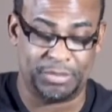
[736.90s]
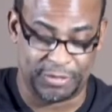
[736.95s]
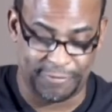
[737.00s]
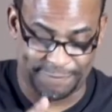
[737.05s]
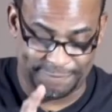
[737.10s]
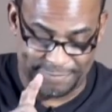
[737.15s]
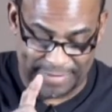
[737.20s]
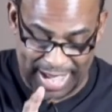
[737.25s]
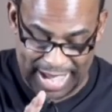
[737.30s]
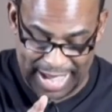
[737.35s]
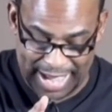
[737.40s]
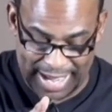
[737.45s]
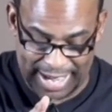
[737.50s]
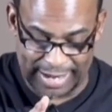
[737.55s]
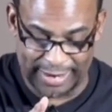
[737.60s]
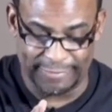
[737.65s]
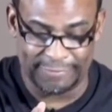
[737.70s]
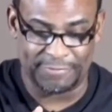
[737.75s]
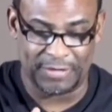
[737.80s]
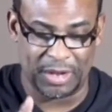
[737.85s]

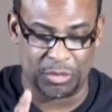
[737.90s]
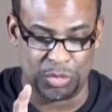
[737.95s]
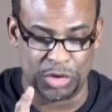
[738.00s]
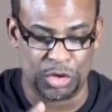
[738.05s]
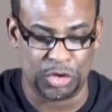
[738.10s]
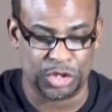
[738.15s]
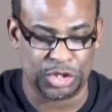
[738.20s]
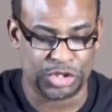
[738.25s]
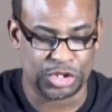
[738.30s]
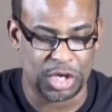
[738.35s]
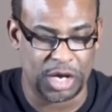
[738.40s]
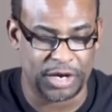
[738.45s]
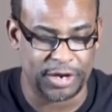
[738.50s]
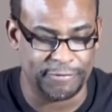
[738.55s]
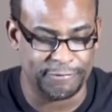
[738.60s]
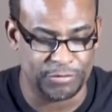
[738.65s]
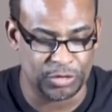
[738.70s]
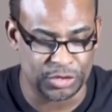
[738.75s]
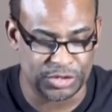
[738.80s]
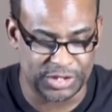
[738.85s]
5, and we're going to start at
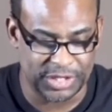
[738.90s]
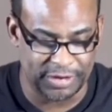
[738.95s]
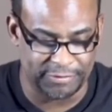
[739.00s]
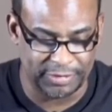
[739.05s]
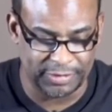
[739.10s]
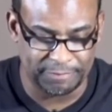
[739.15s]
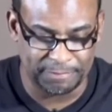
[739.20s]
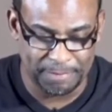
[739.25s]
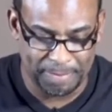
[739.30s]
verse 7.